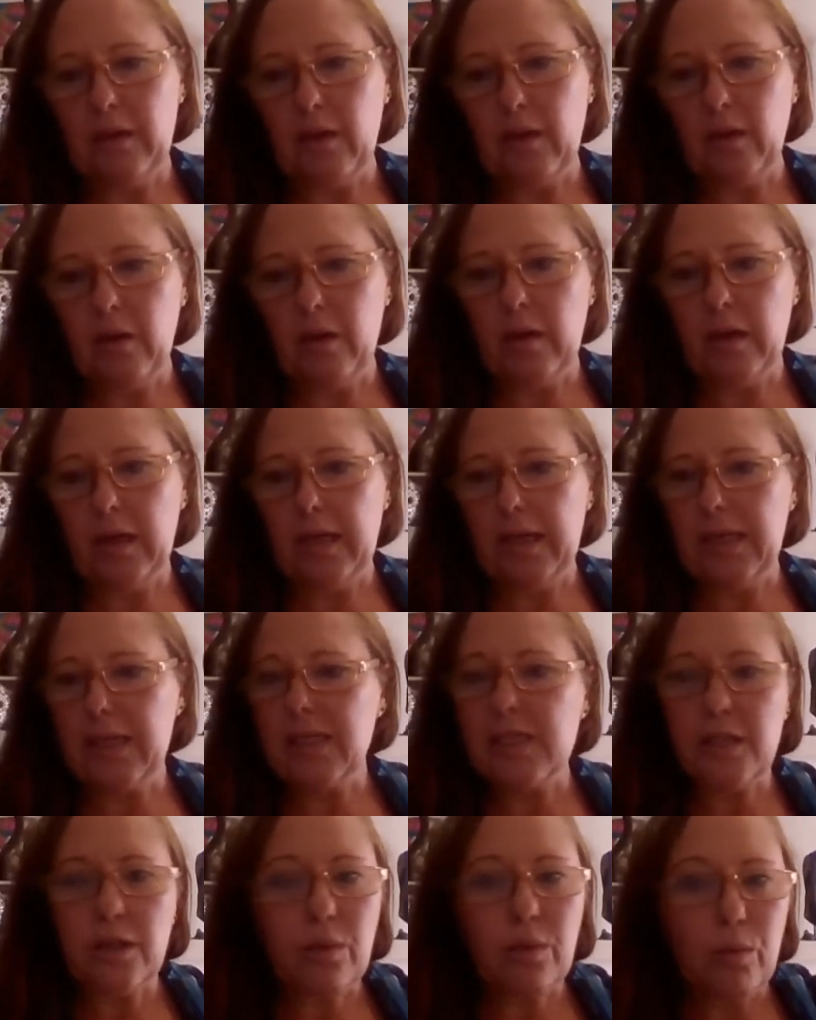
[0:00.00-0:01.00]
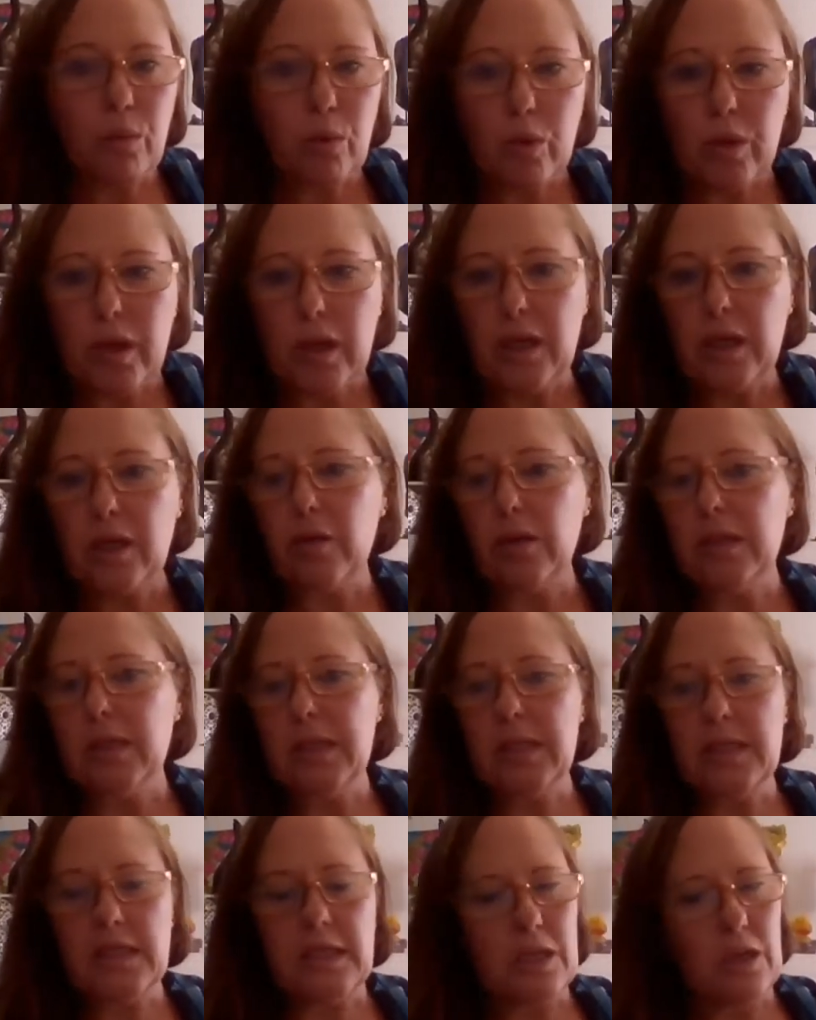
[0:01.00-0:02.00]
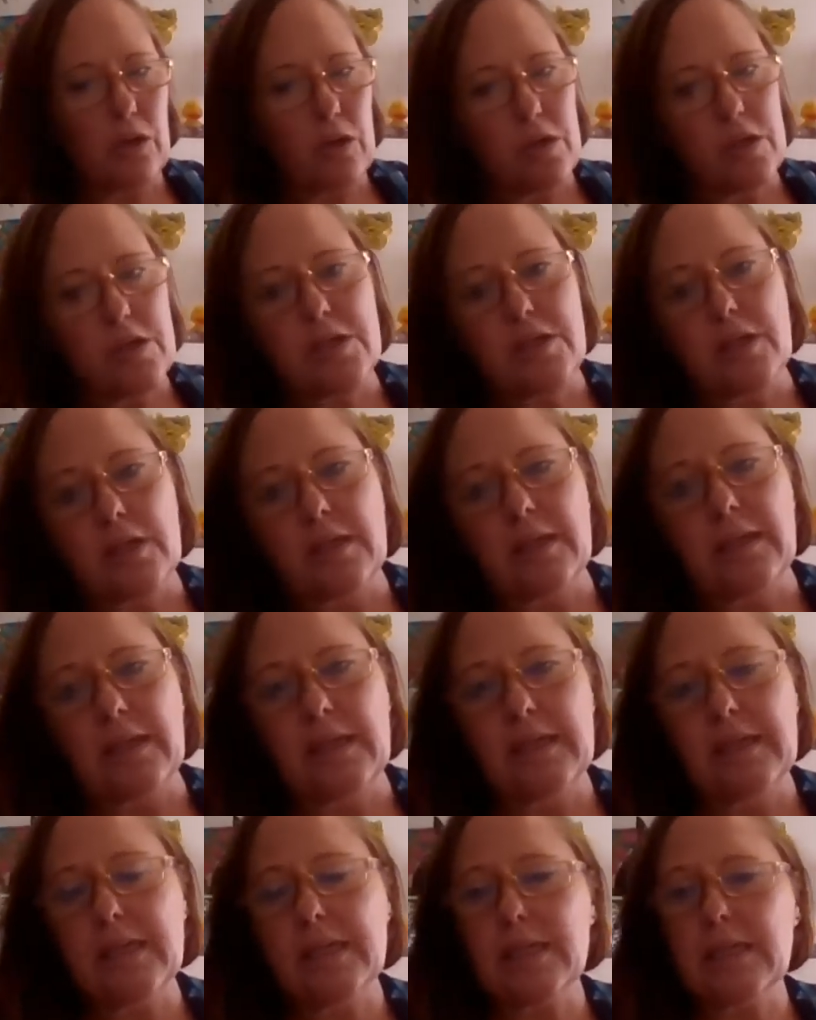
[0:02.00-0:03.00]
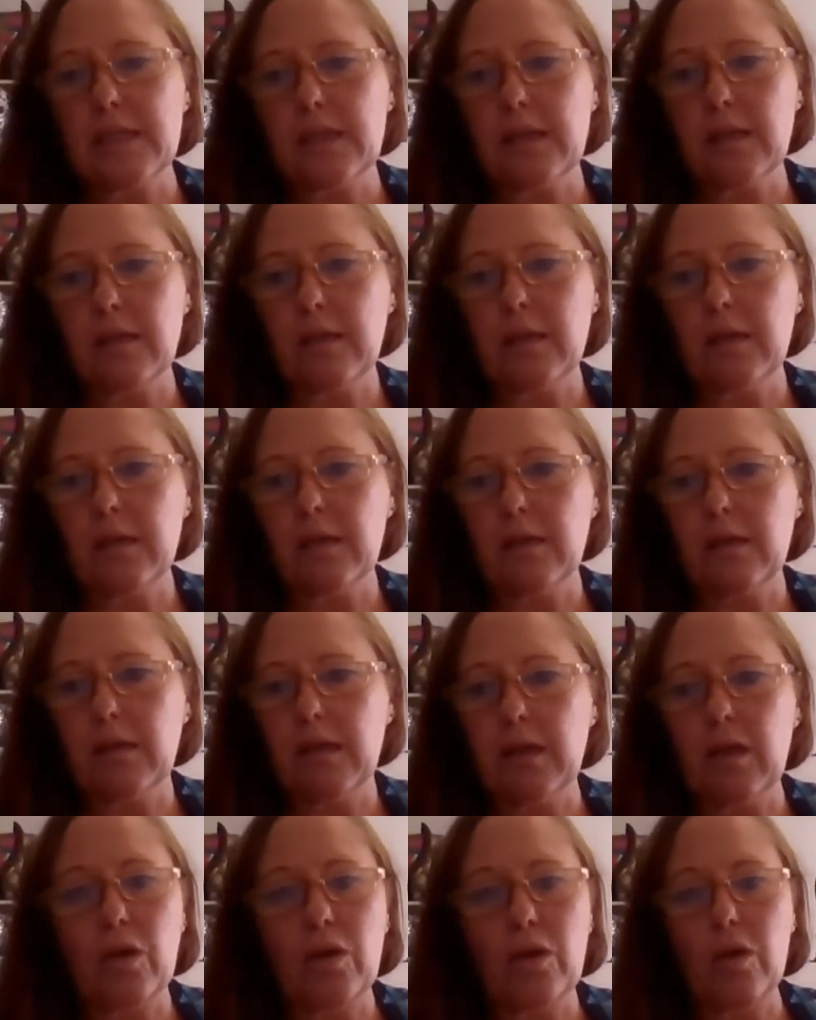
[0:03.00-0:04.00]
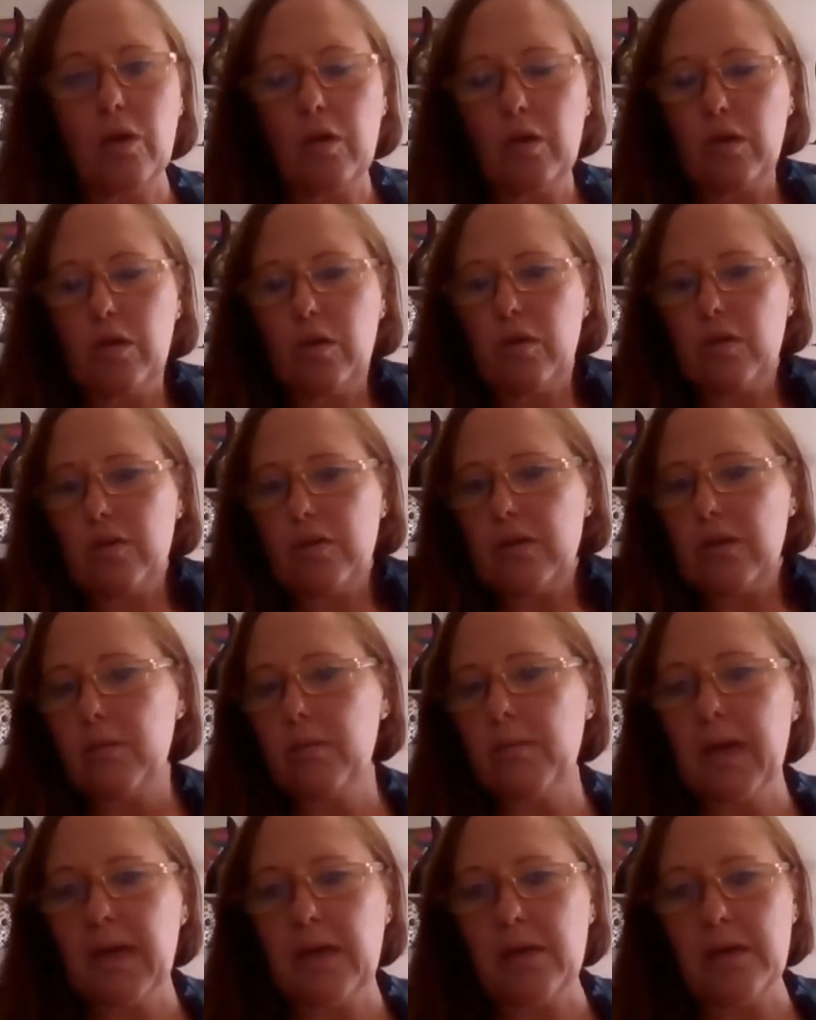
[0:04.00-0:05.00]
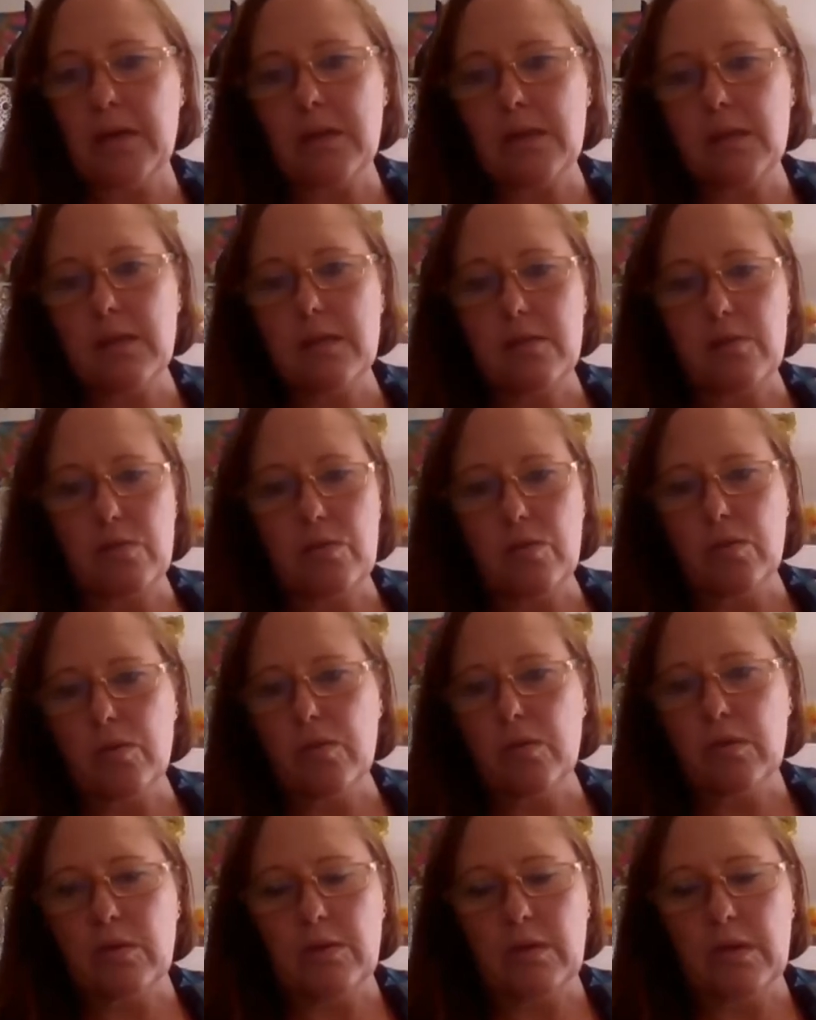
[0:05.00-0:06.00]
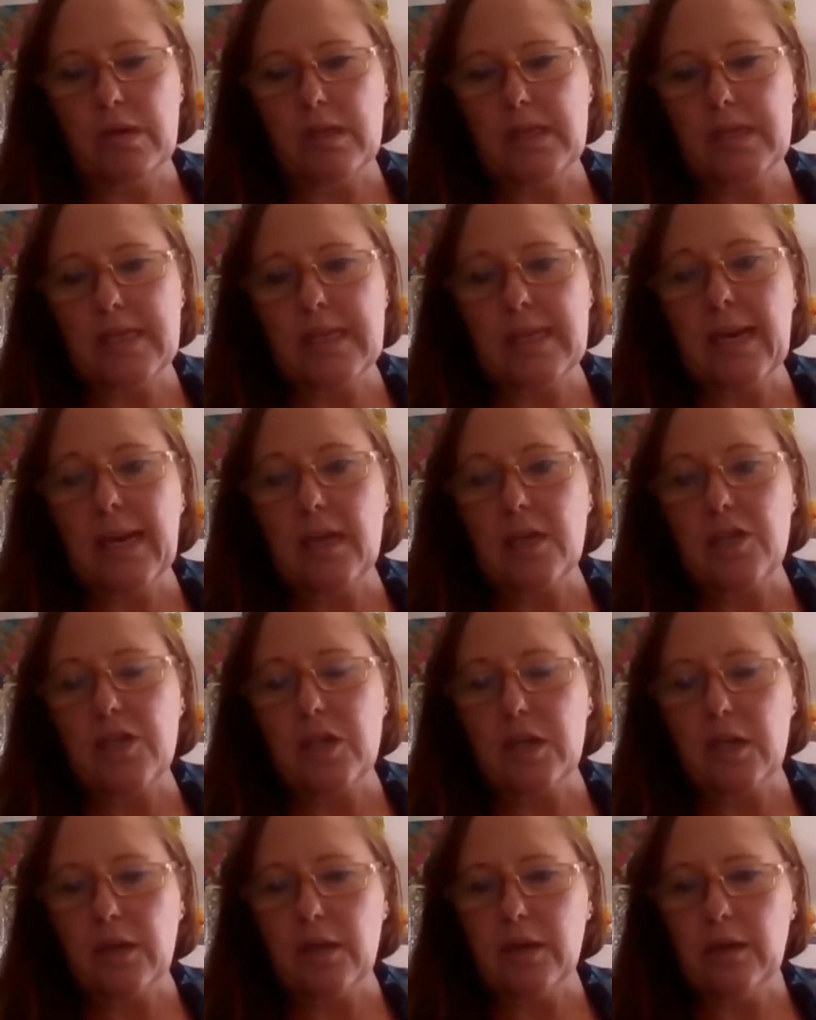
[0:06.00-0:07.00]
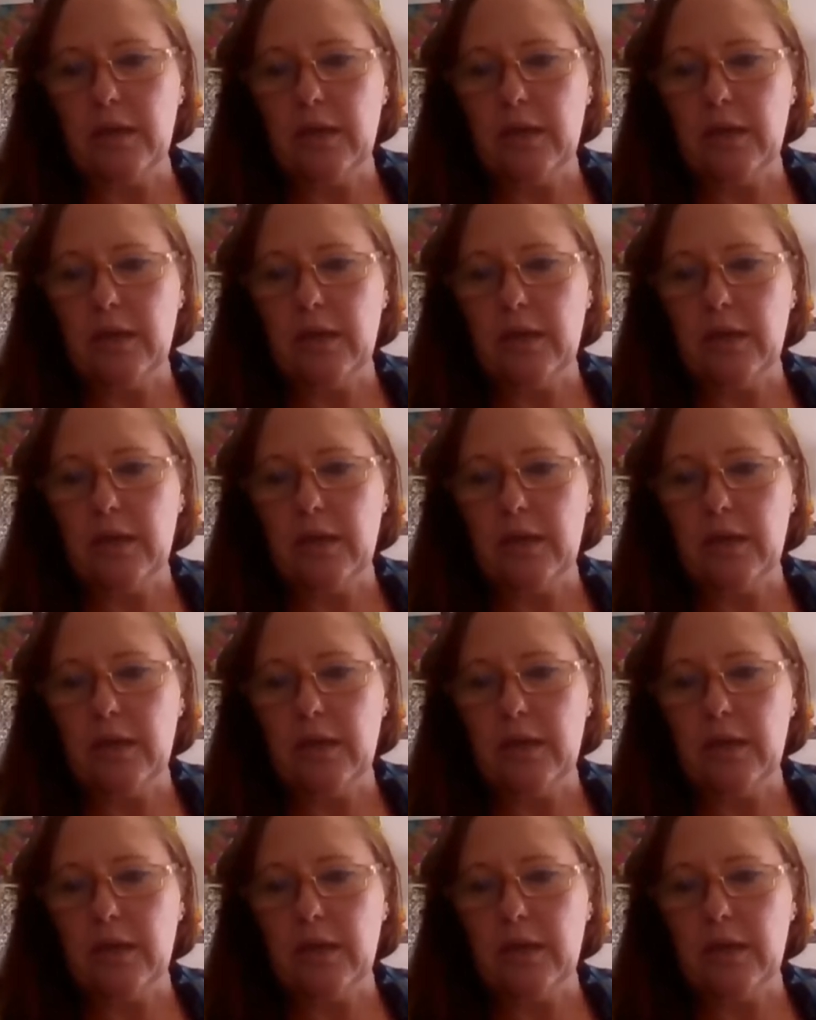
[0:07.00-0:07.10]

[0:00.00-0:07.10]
Go into the water, go into the ocean, get into the earth, to the mountains or into nature.